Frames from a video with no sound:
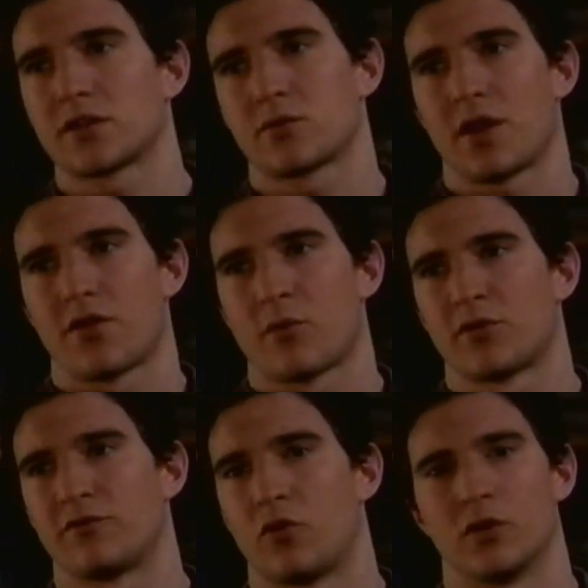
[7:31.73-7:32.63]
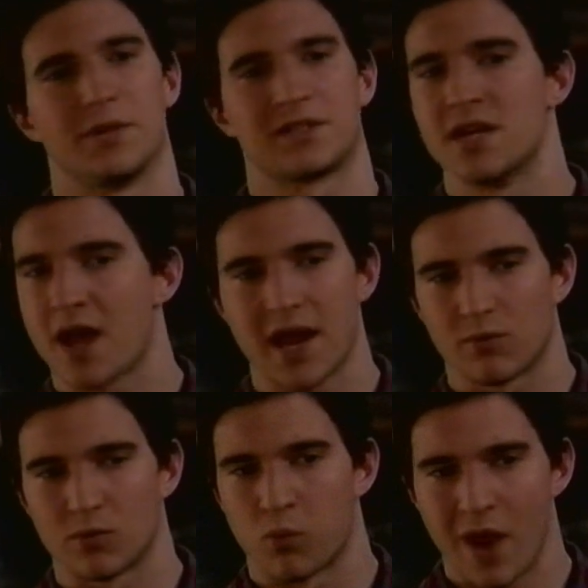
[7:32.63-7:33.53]
that's what I thought before, but
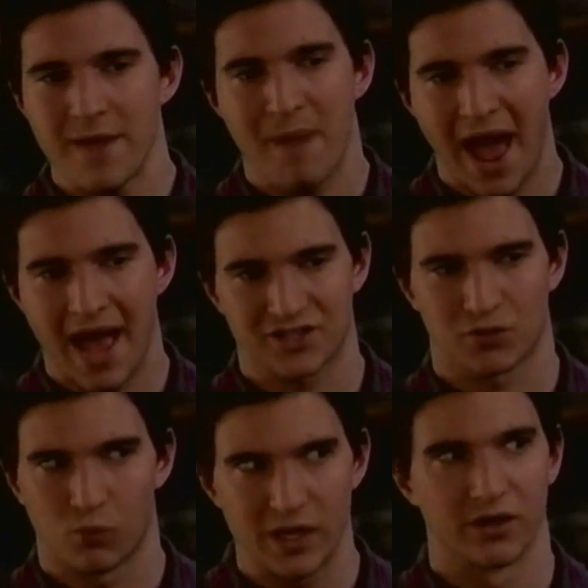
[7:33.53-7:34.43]
tonight went way past